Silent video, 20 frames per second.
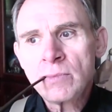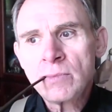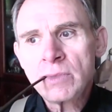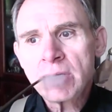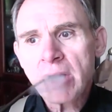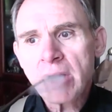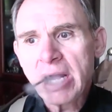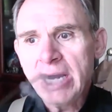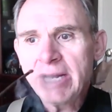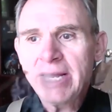
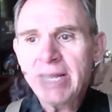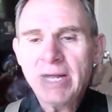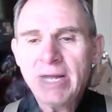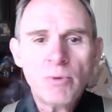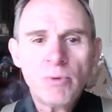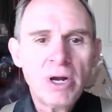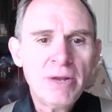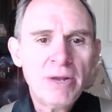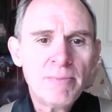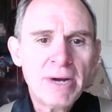And again,
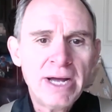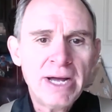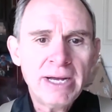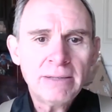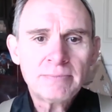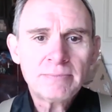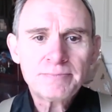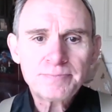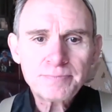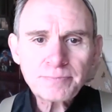one of my
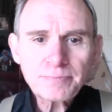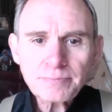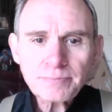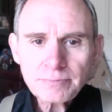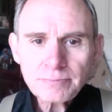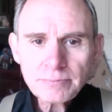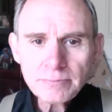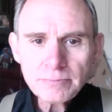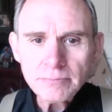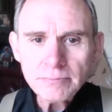
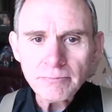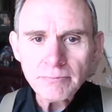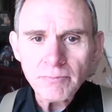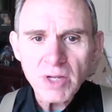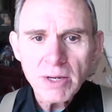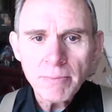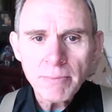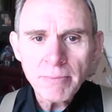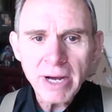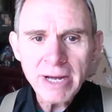
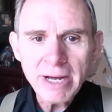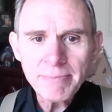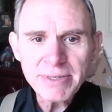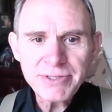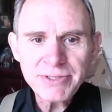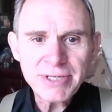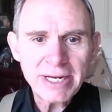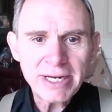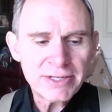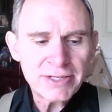
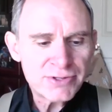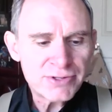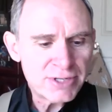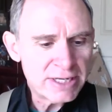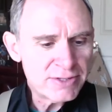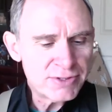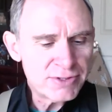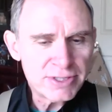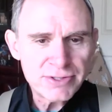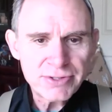besetting
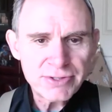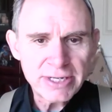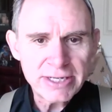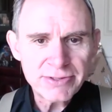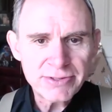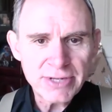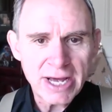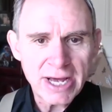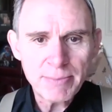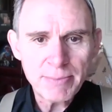sins
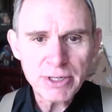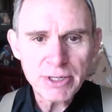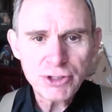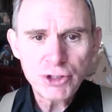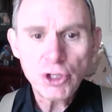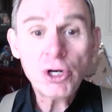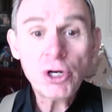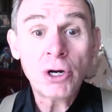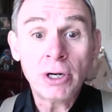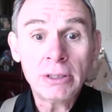is I'm a
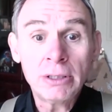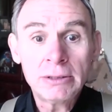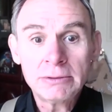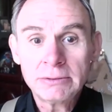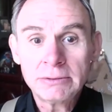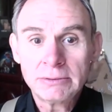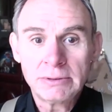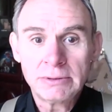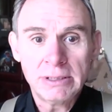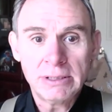sugar
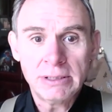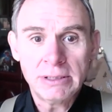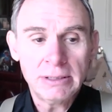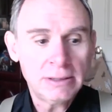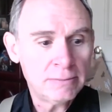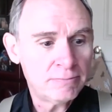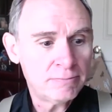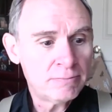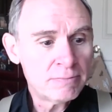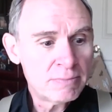
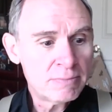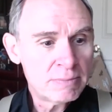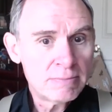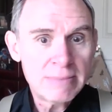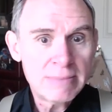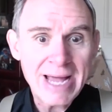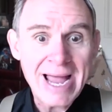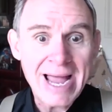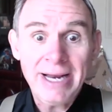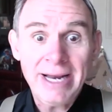
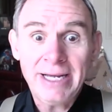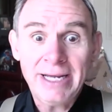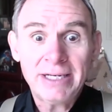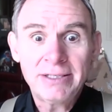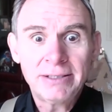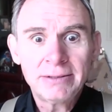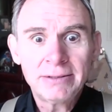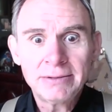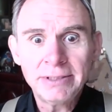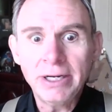
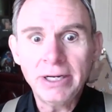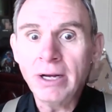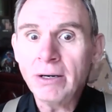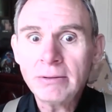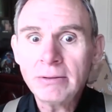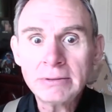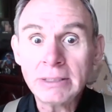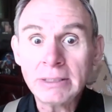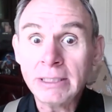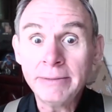addict, you
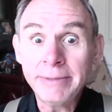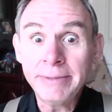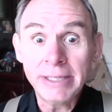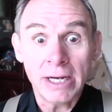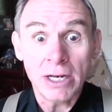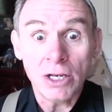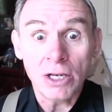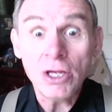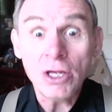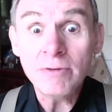know. I mean, I
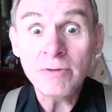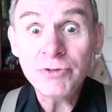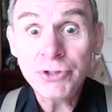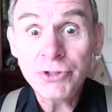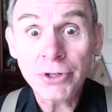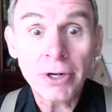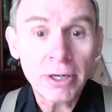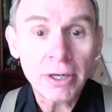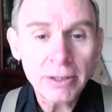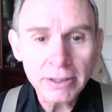love
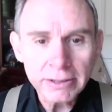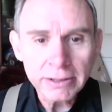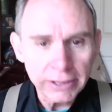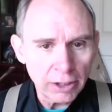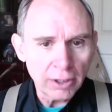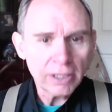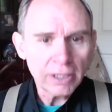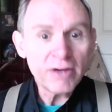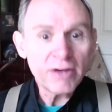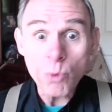sugar, you
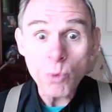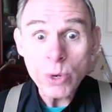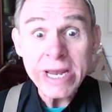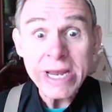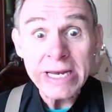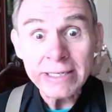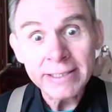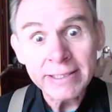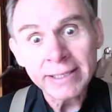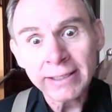know. I love
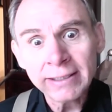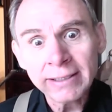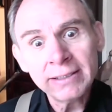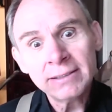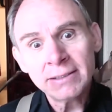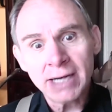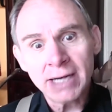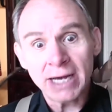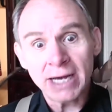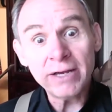wheat.
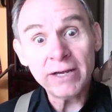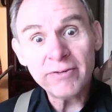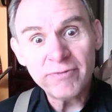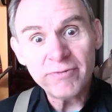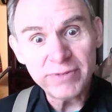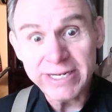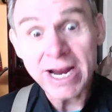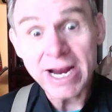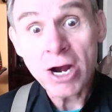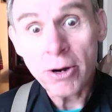I love
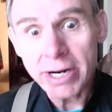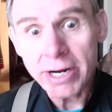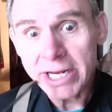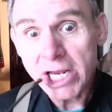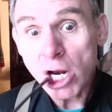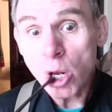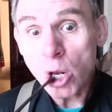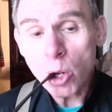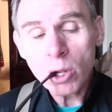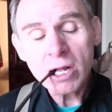dairy,
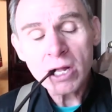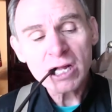you know.